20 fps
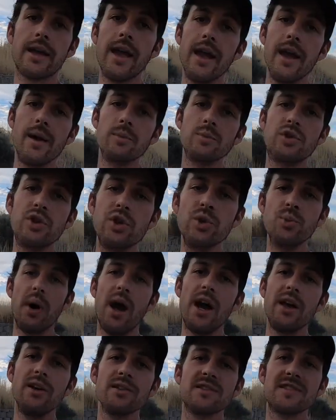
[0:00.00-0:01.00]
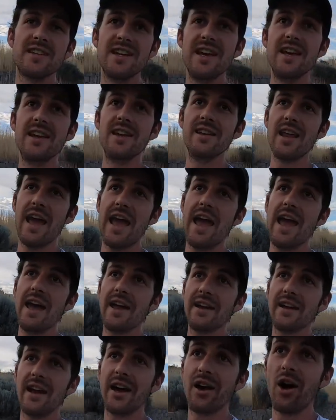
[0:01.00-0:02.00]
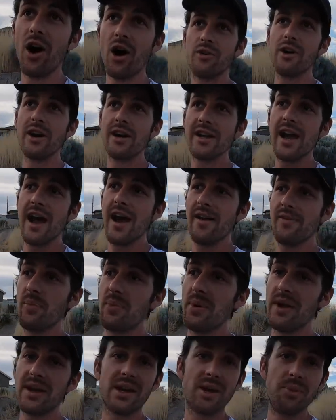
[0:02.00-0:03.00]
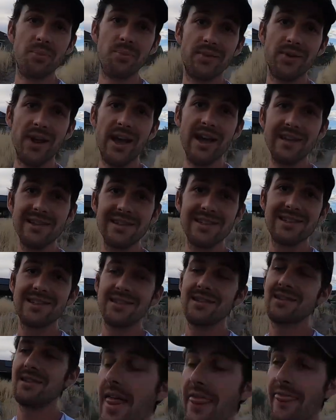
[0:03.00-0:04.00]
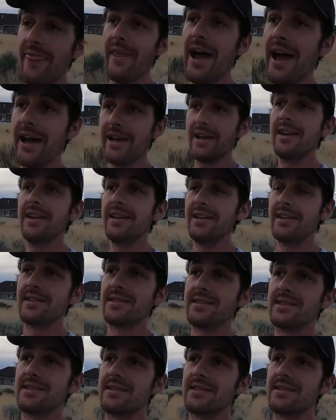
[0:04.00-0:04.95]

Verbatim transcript: Okay, I'm 2 miles in and I already have a big complaint, and that is